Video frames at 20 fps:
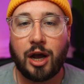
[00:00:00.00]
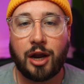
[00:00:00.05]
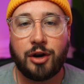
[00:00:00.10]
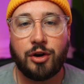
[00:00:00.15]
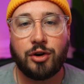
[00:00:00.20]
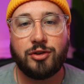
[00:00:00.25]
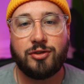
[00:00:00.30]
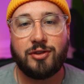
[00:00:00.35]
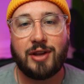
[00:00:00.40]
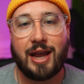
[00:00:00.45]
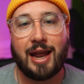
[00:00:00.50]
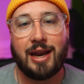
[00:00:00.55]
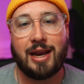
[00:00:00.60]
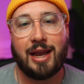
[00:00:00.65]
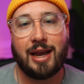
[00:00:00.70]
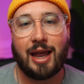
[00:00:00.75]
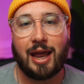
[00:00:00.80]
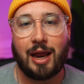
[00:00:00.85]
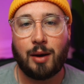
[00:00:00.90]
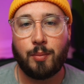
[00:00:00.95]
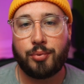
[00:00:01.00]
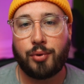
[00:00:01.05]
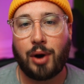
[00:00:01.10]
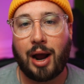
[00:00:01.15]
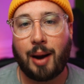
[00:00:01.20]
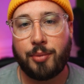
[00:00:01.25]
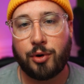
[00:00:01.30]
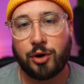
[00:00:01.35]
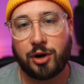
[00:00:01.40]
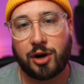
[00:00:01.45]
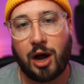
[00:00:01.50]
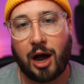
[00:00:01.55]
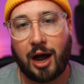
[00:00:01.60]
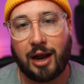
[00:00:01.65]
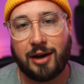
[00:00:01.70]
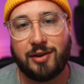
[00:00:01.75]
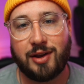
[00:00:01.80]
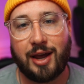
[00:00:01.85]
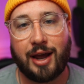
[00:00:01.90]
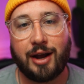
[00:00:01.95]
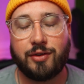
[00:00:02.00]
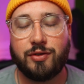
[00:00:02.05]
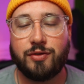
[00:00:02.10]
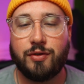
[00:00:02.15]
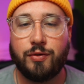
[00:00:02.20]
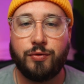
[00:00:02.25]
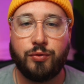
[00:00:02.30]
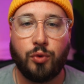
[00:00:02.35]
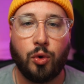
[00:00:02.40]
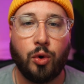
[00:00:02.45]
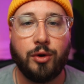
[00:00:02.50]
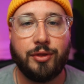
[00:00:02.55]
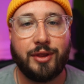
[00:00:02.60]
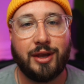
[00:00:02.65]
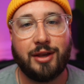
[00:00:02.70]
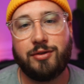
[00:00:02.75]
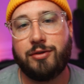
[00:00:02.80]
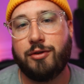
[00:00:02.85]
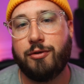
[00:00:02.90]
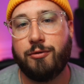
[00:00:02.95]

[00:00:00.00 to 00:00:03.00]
understanding and proper context for this